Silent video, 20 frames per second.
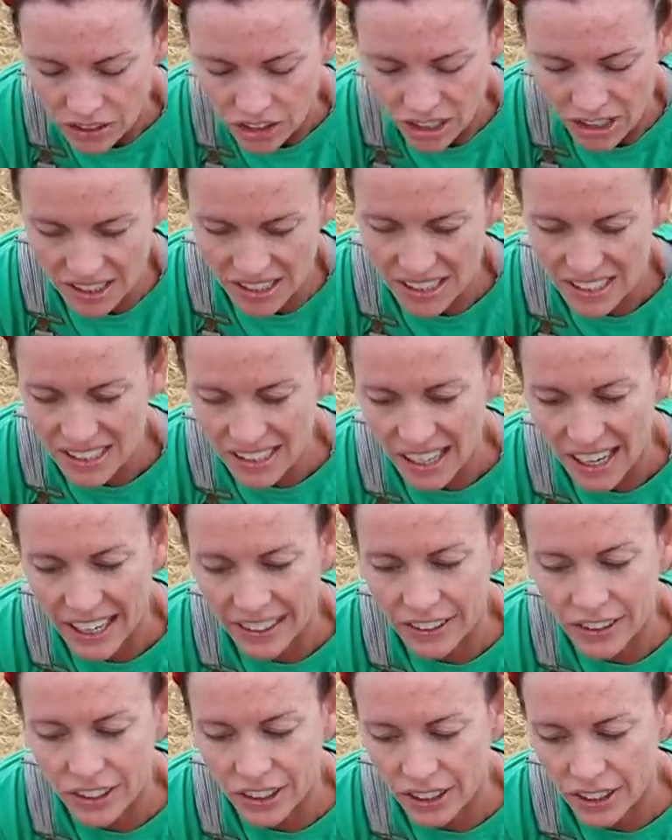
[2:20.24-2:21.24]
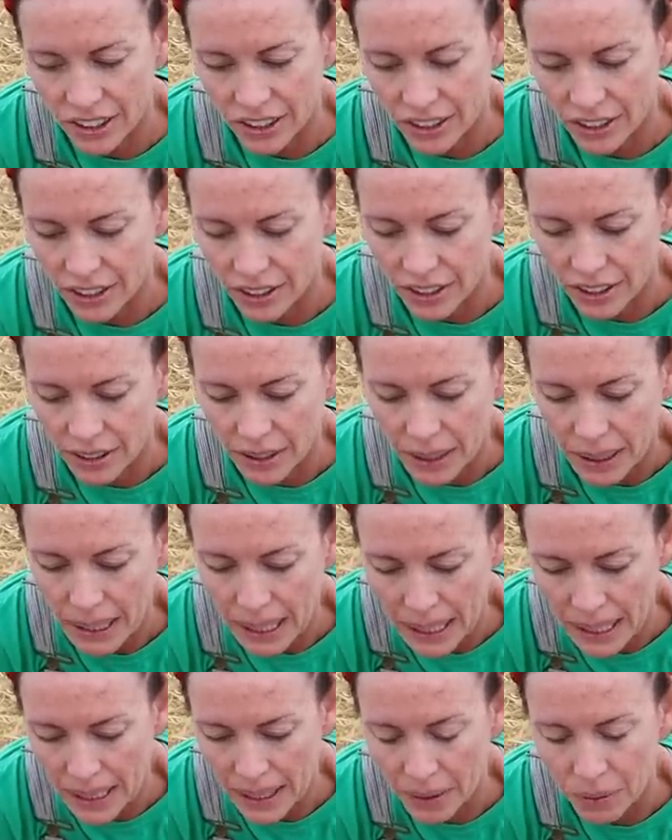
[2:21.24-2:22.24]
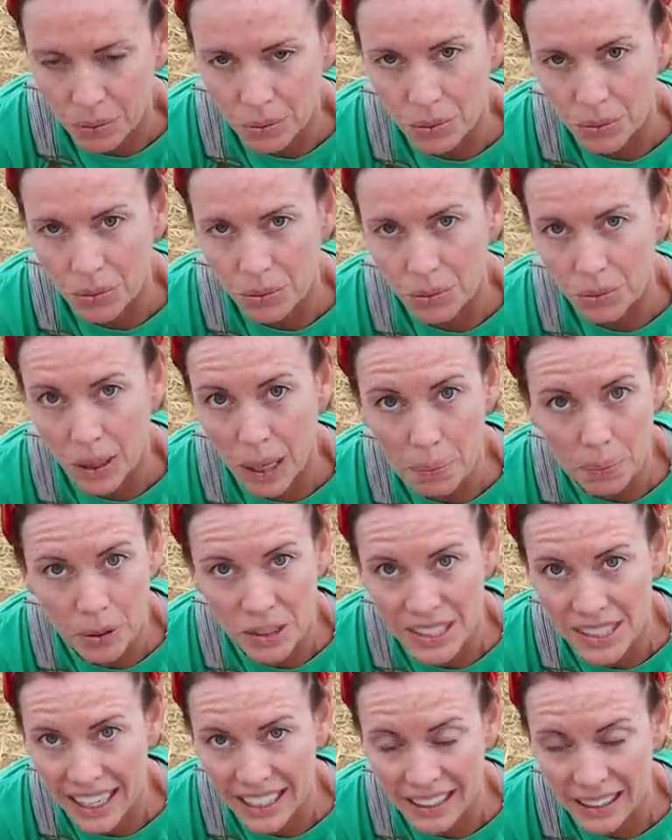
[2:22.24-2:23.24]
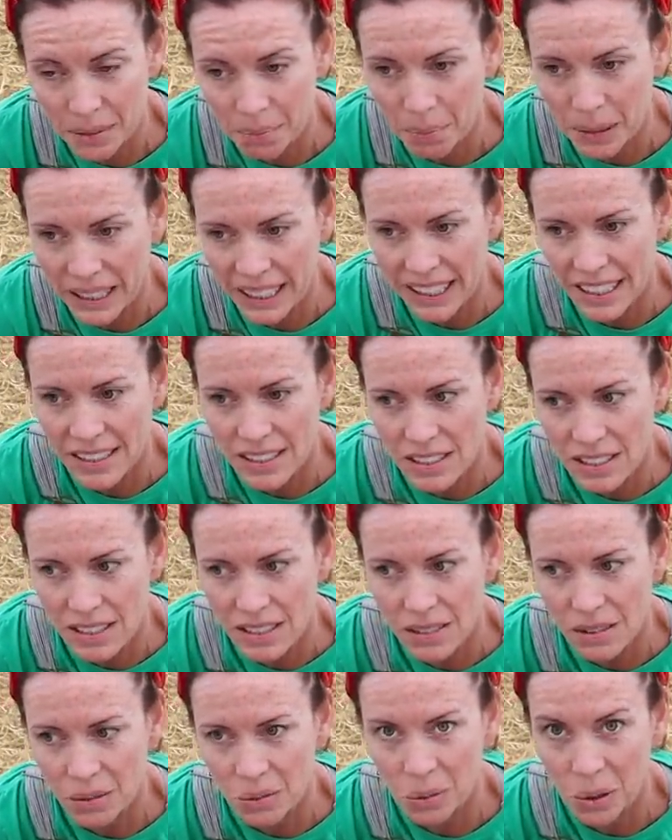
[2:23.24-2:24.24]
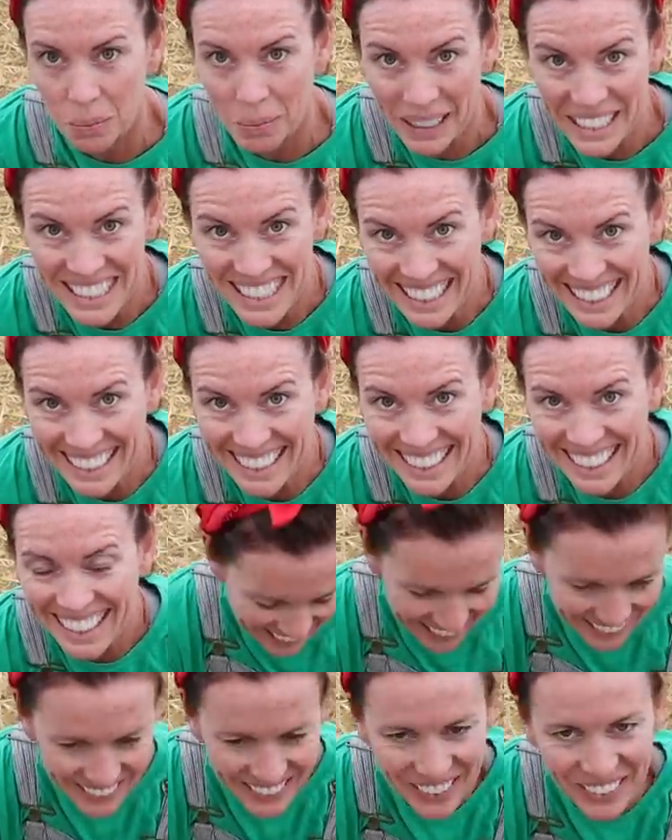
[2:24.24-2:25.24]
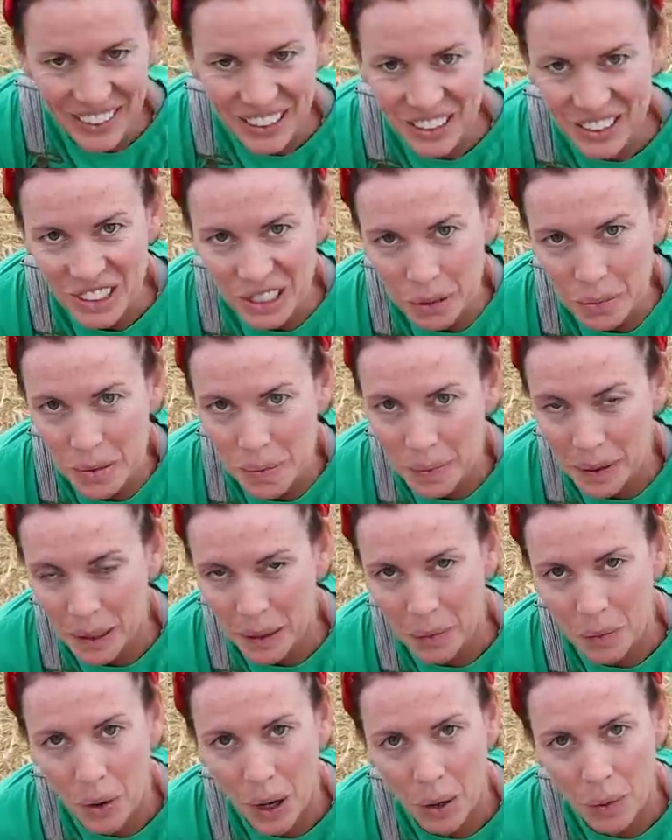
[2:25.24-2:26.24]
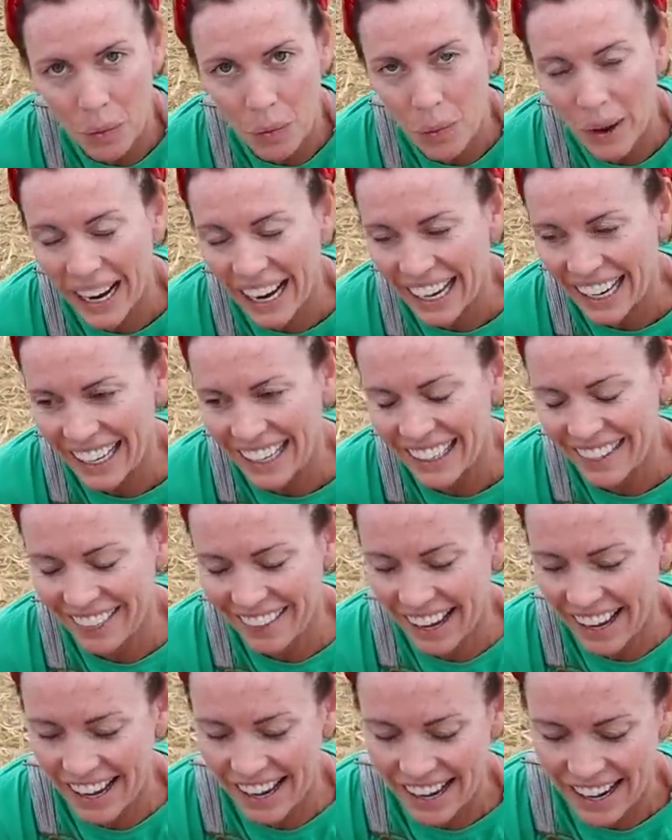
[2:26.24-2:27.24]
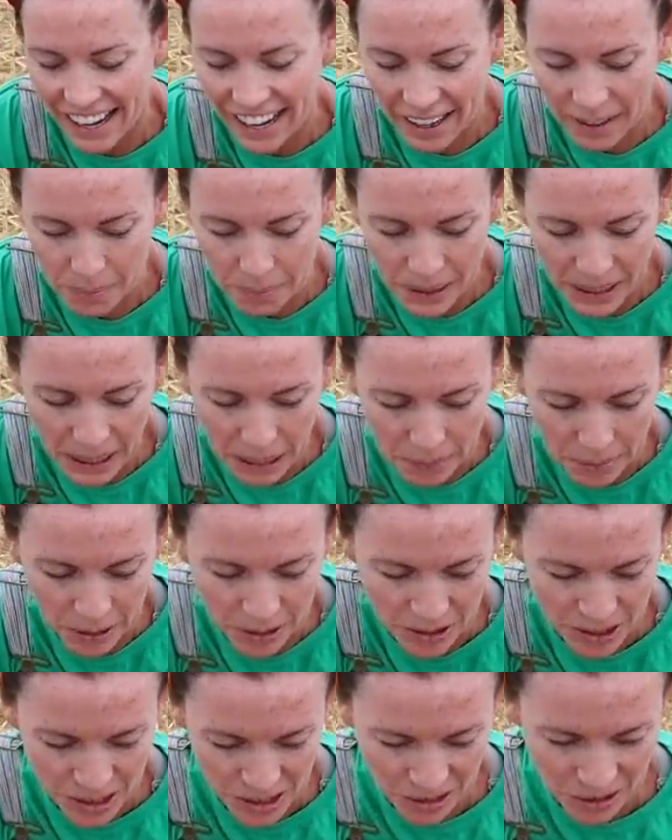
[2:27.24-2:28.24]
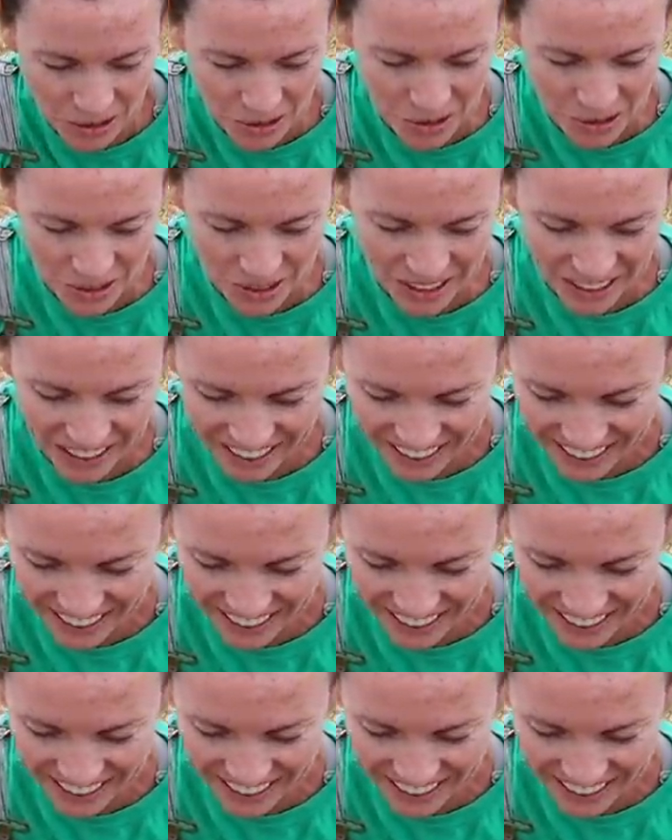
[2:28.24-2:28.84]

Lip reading: just underrepresented because we're busy. I don't know, YouTube's been a way that I've been able to